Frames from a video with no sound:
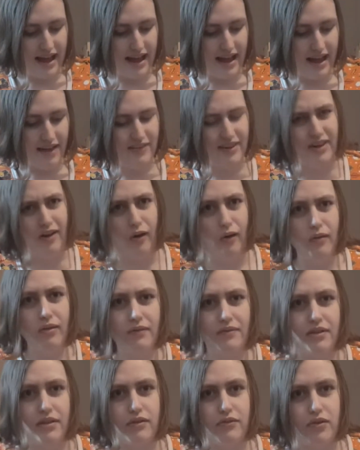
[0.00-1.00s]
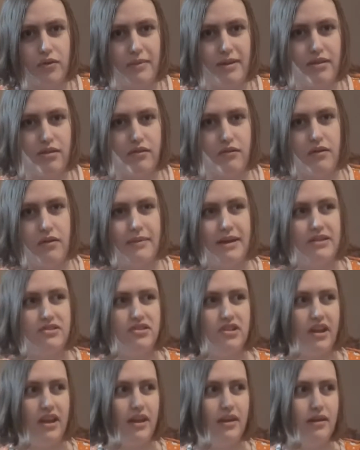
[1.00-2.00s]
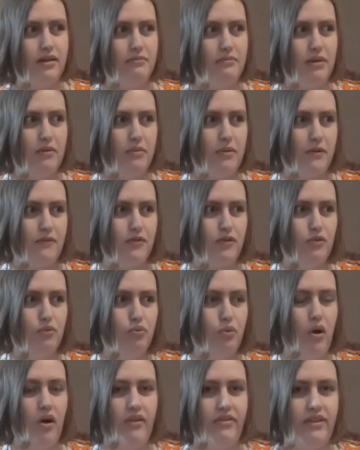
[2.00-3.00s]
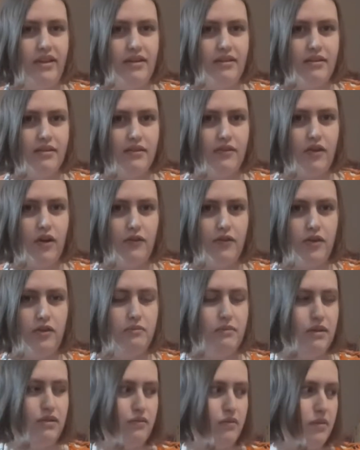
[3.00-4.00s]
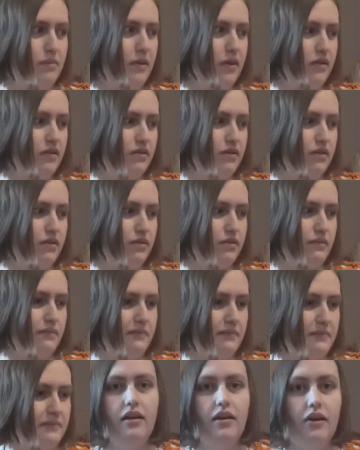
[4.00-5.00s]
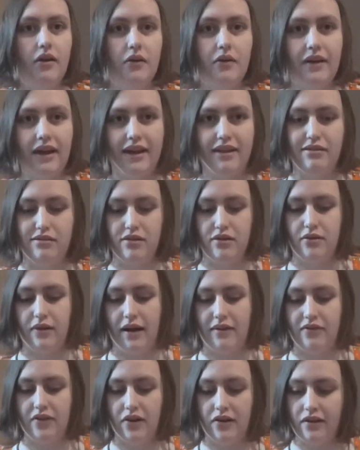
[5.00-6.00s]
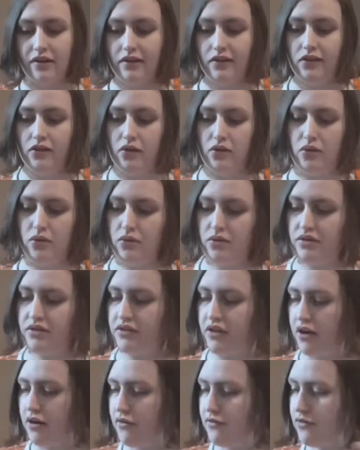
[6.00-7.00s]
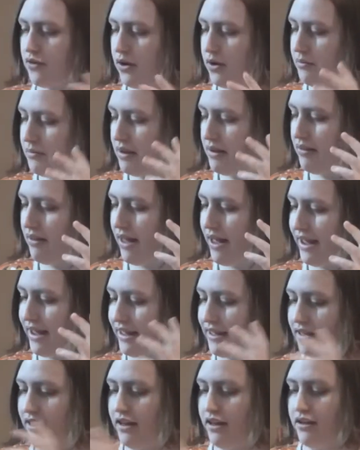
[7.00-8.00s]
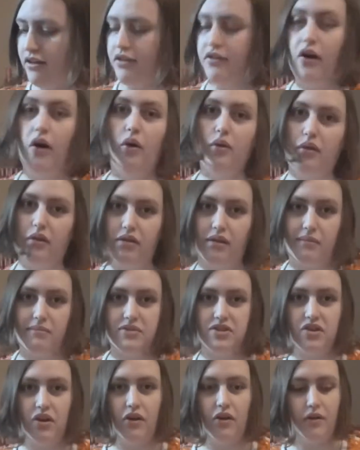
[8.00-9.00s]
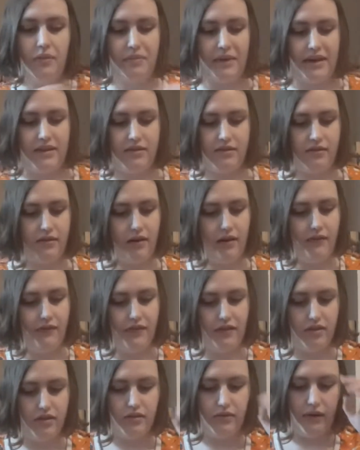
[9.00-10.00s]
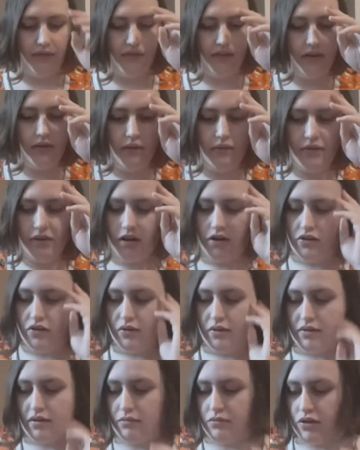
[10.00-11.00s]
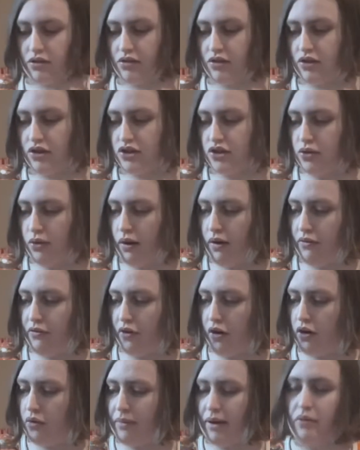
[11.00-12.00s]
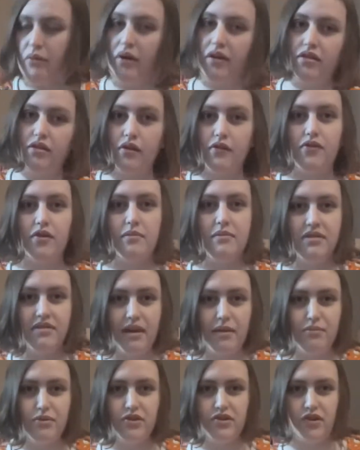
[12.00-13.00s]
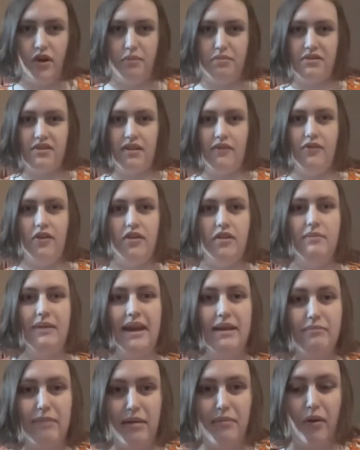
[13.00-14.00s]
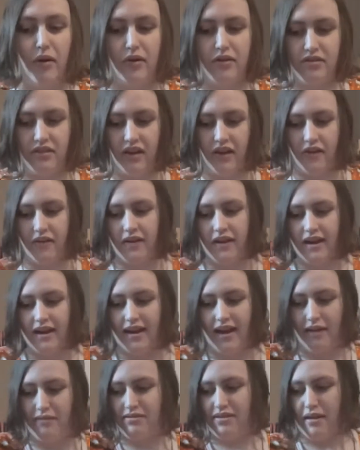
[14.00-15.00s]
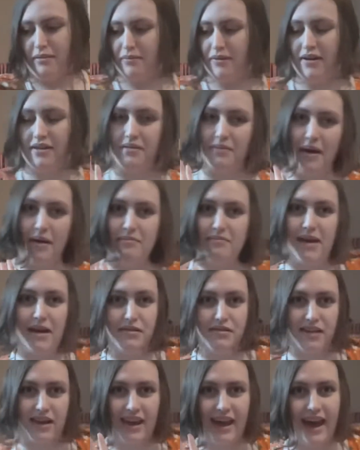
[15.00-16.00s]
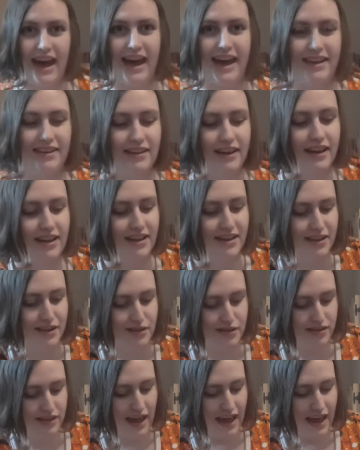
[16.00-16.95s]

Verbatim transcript: I think all of these are from Instagram actually. Maybe apart from one, because I've got a few mystery boxes. Okay, so I've got a load that are from like all the same shop and stuff. So I think what I'm going to do is I'm just going to show off all my ones that are from separate shops, because I've got them in my box here. I've separated them out best I can because,